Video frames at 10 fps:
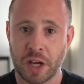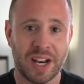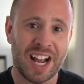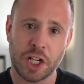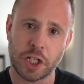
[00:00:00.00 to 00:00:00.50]

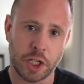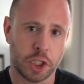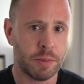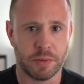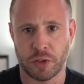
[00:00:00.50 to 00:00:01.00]
And actually, in
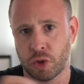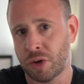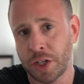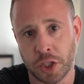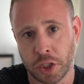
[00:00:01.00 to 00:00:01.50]
terms of a
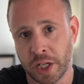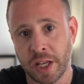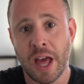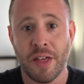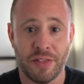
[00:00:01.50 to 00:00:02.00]
strategy,